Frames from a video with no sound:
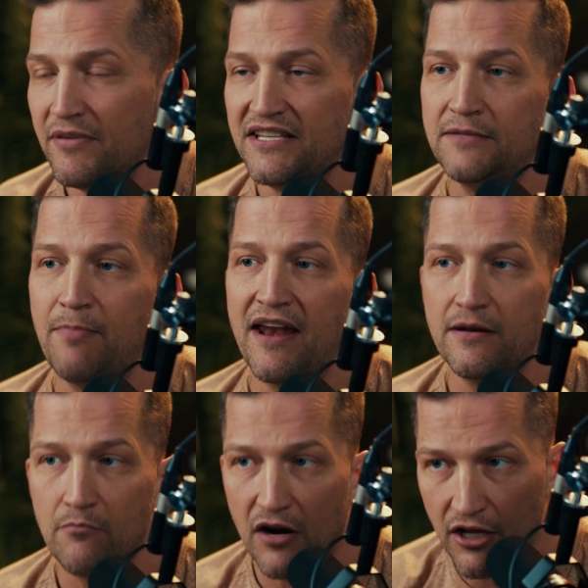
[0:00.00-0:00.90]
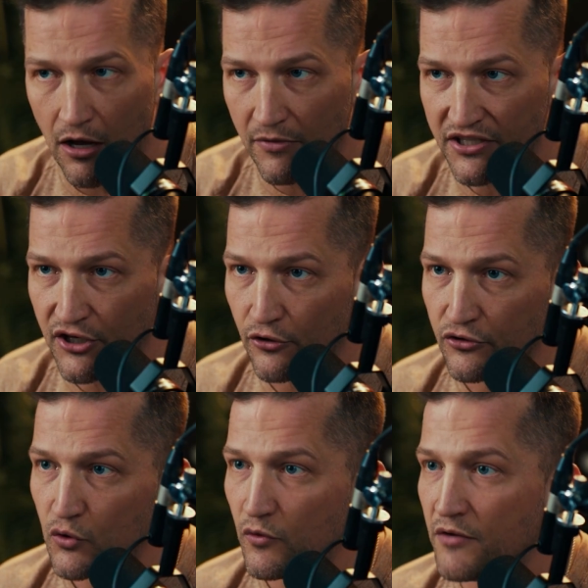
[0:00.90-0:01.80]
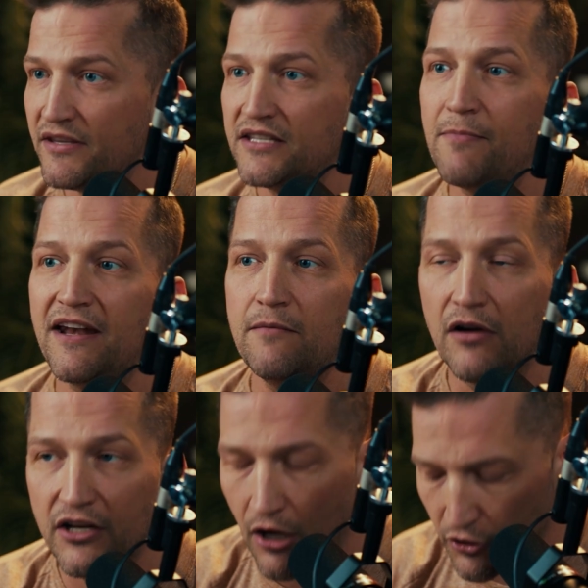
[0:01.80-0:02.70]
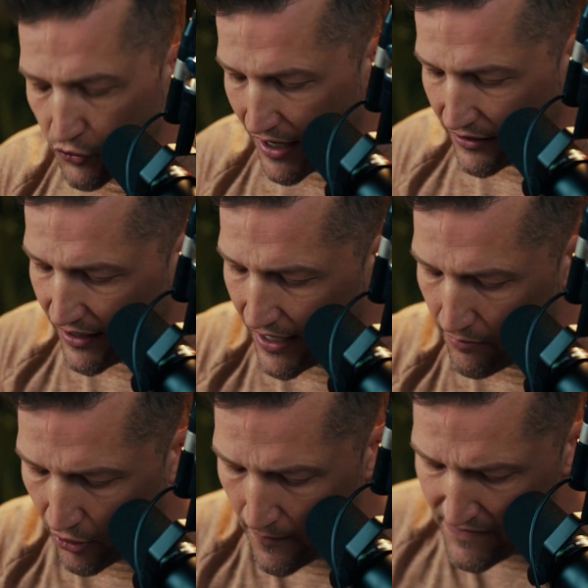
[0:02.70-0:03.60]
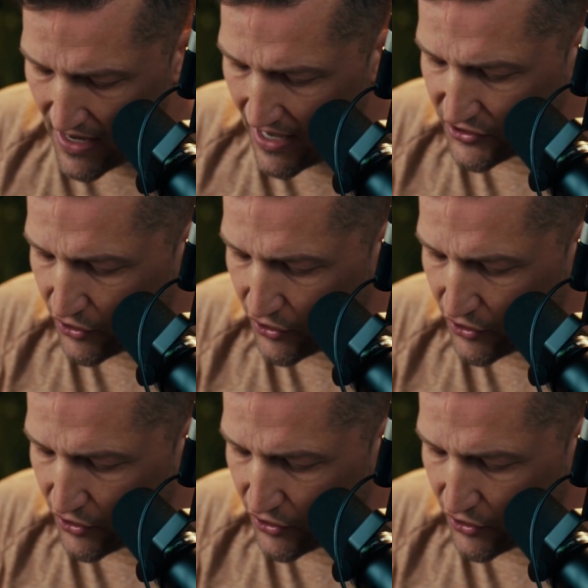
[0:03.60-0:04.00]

be spending money on materials. You wouldn't be spending money on direct labor. And